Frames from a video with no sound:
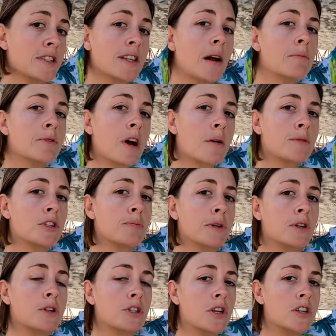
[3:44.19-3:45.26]
Sometimes it's
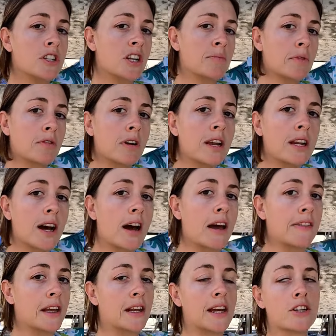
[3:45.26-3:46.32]
because she's in a marina
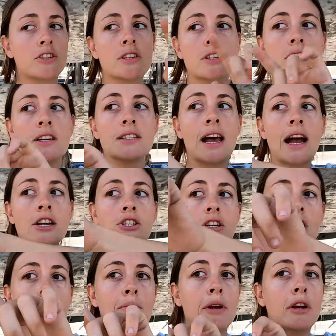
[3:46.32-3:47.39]
and the electricity is
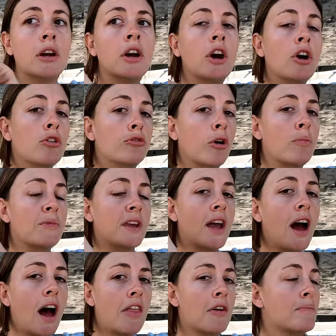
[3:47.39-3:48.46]
actually coming from
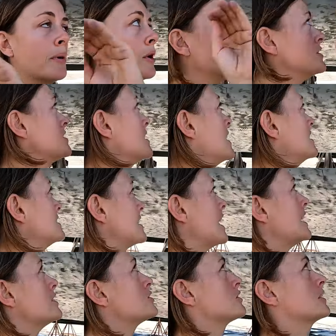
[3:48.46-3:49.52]
the other boats and is
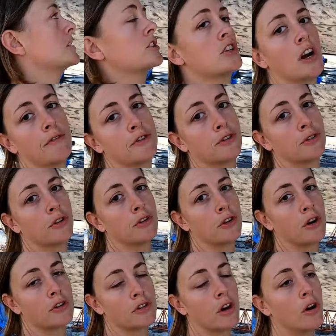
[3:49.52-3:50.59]
entering chuffed through
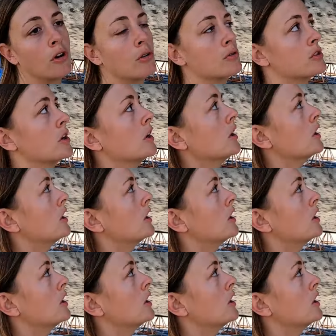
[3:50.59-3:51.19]
those holes.